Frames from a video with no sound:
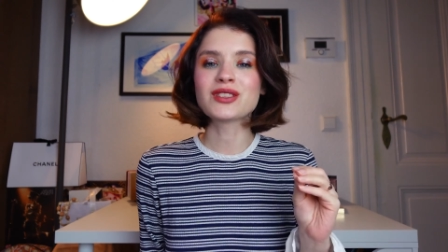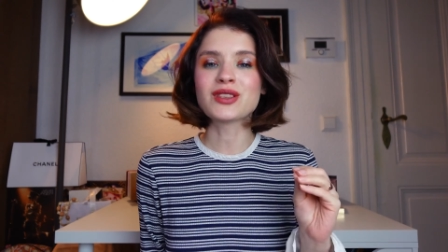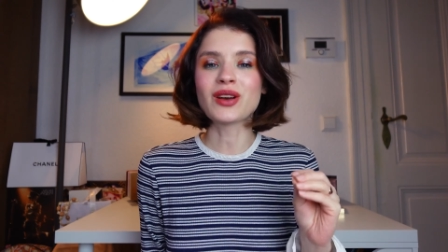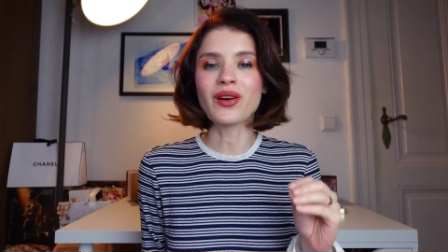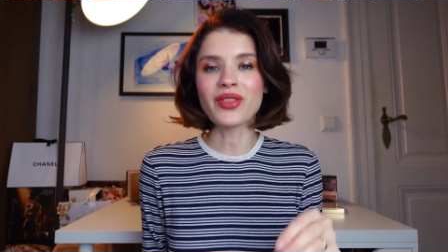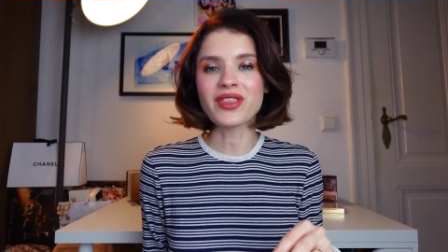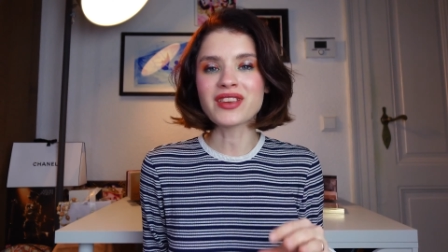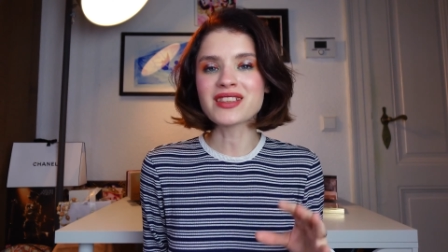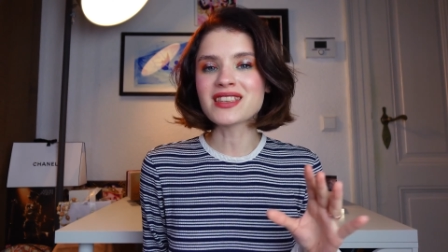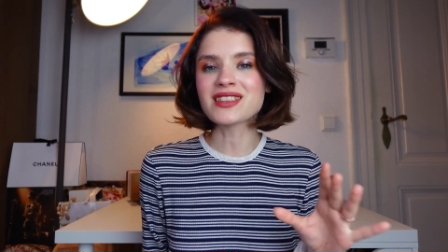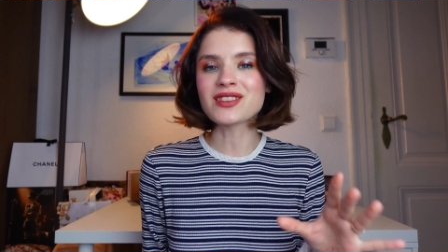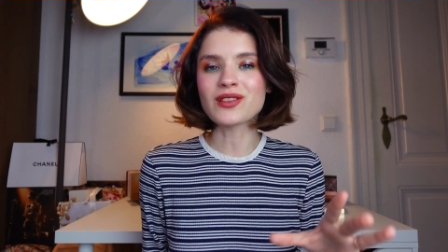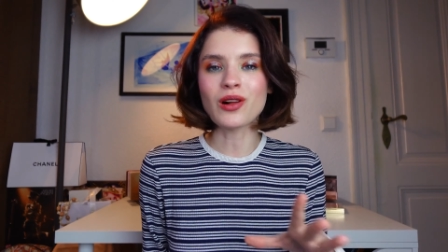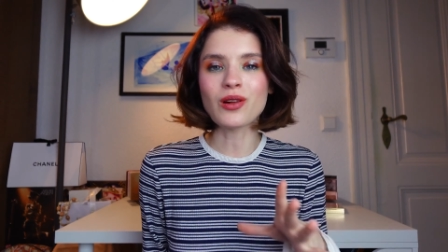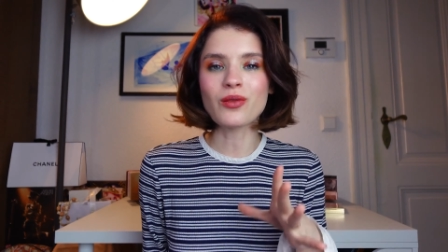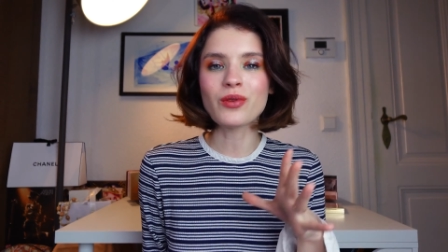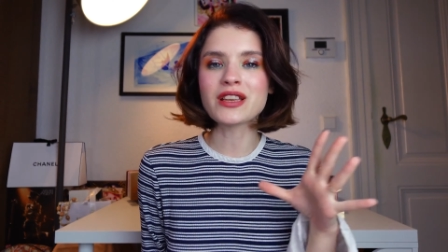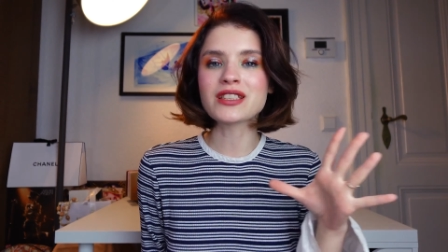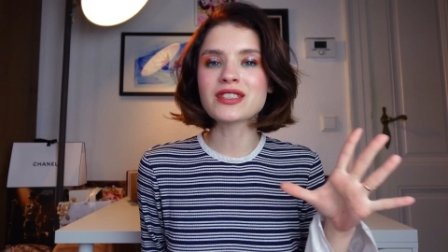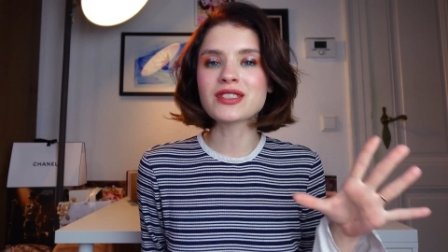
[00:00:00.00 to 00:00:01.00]
So this is
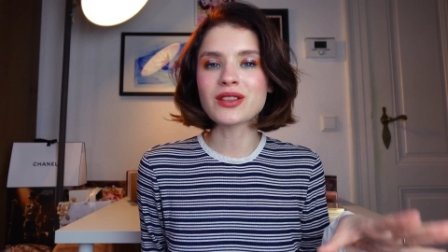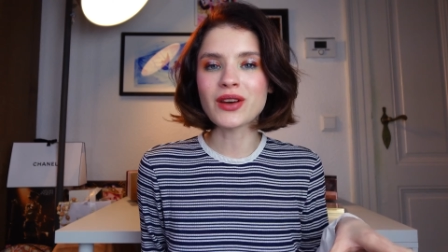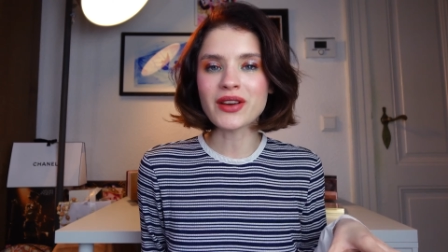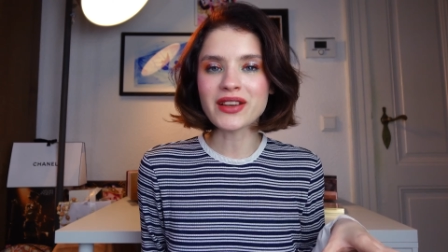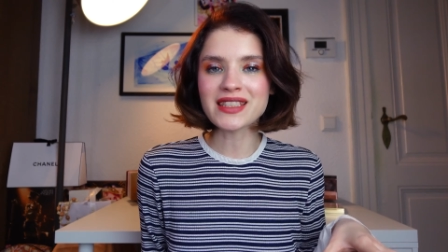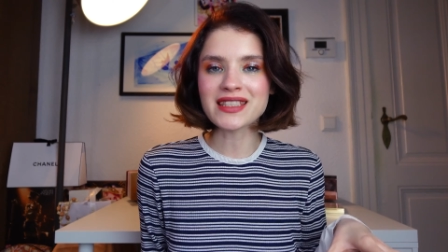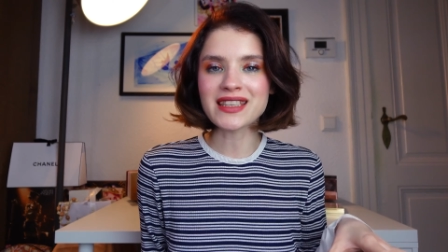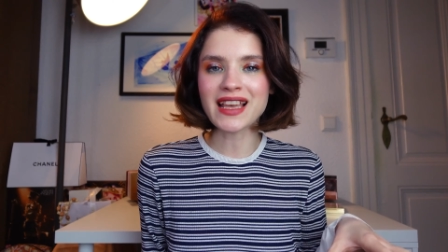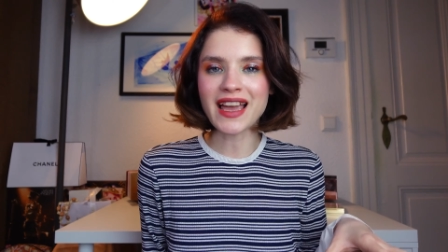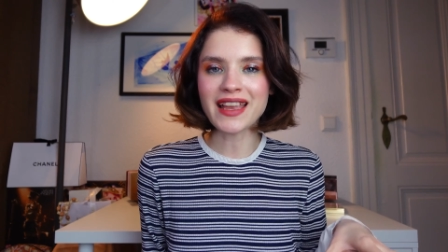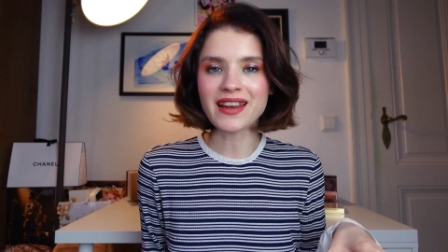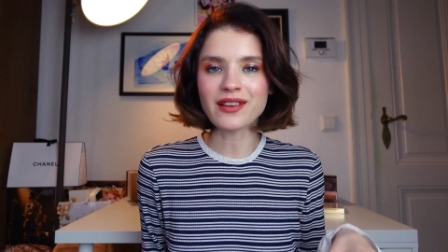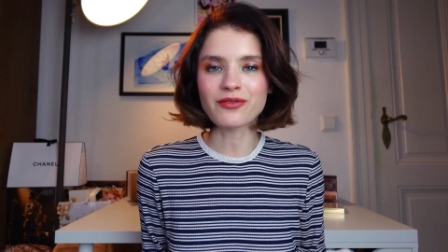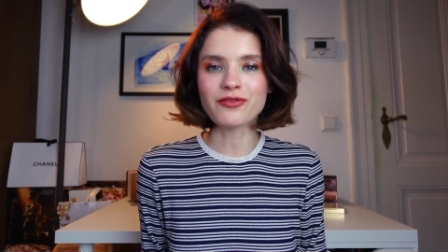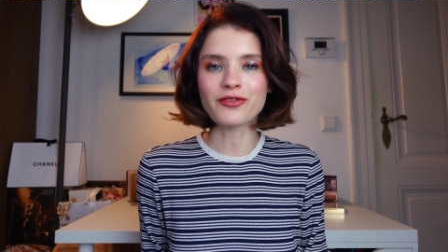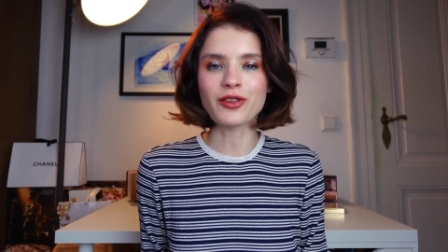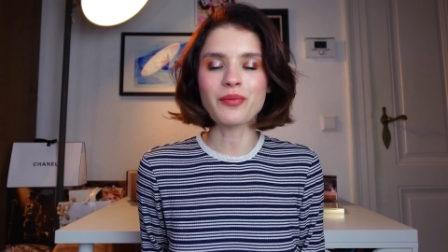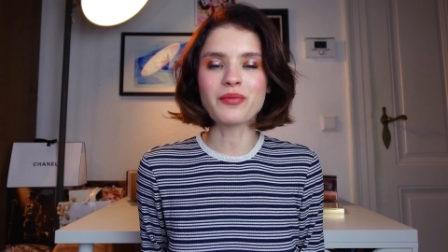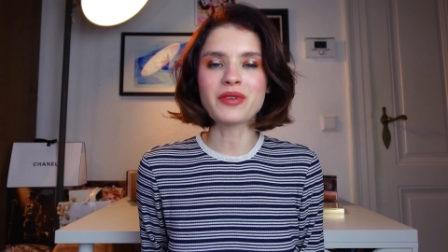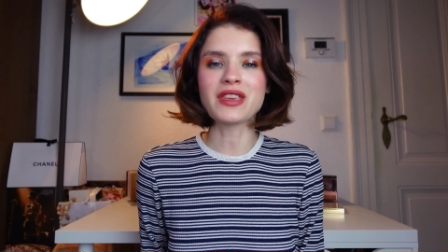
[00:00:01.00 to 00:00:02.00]
always so exciting
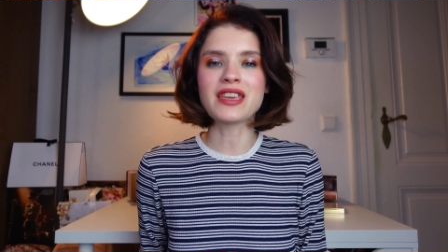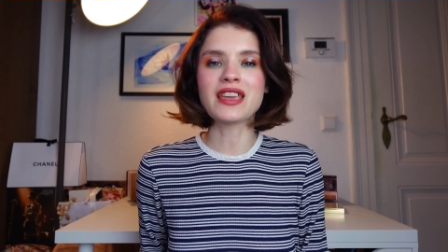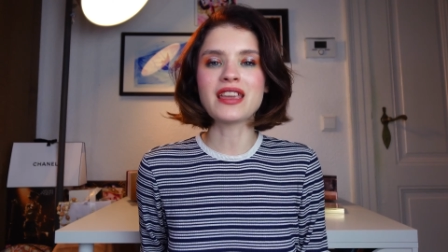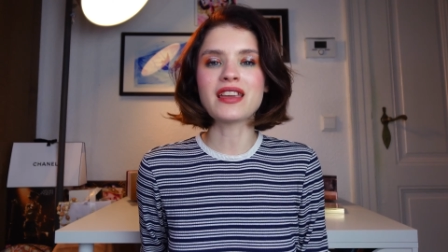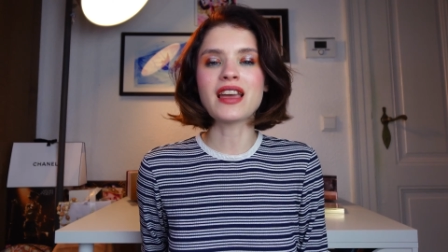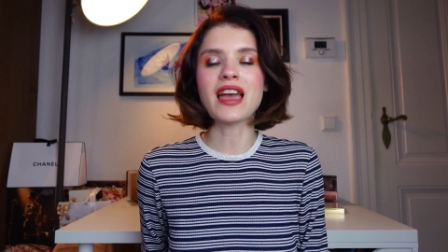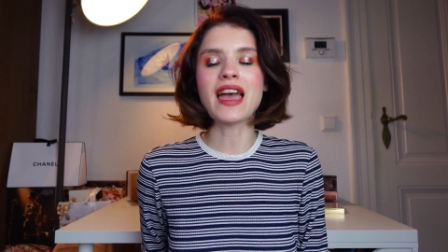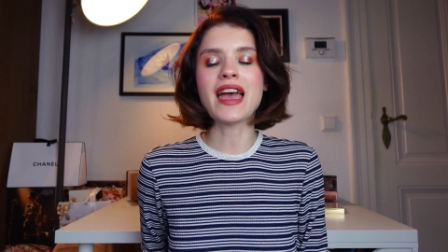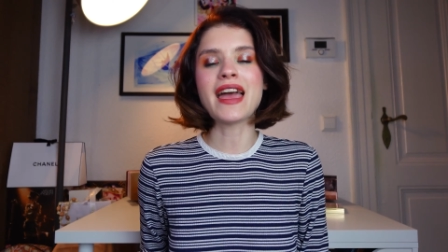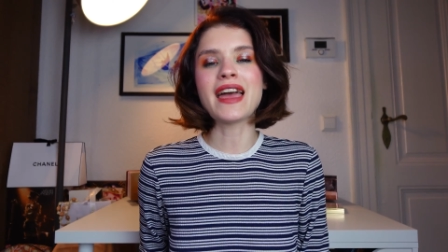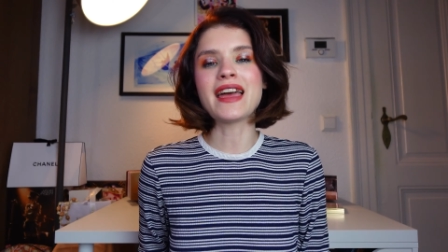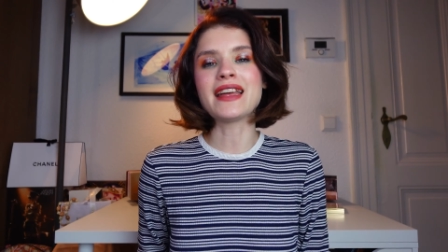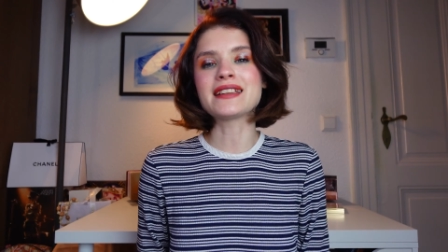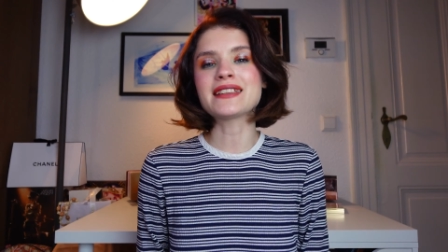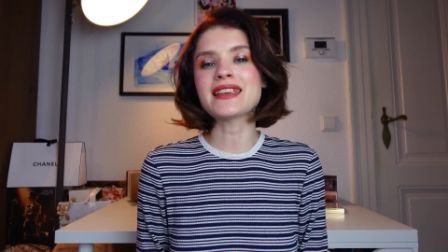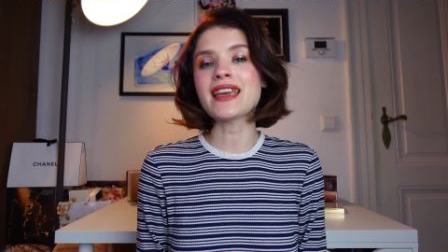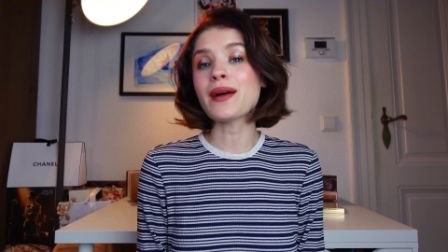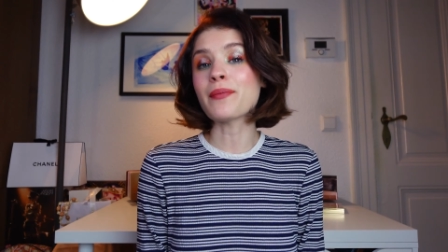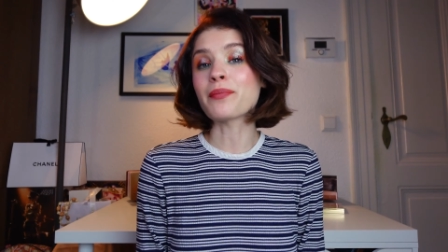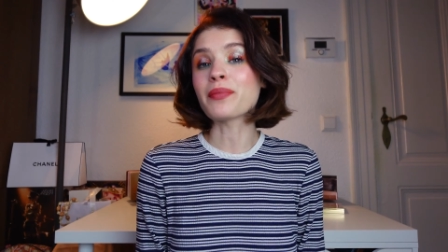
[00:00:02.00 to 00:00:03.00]
for me. And
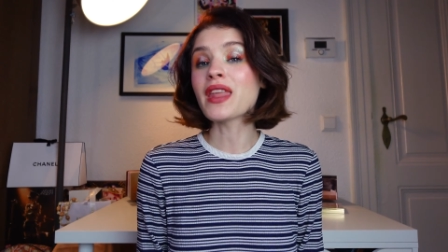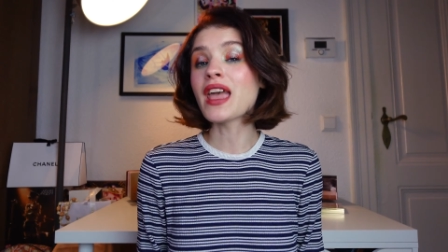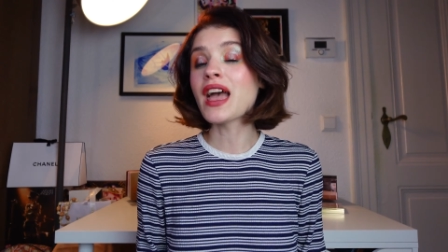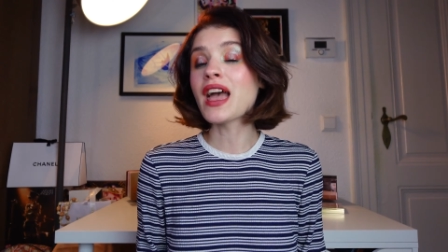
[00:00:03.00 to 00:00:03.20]
yeah.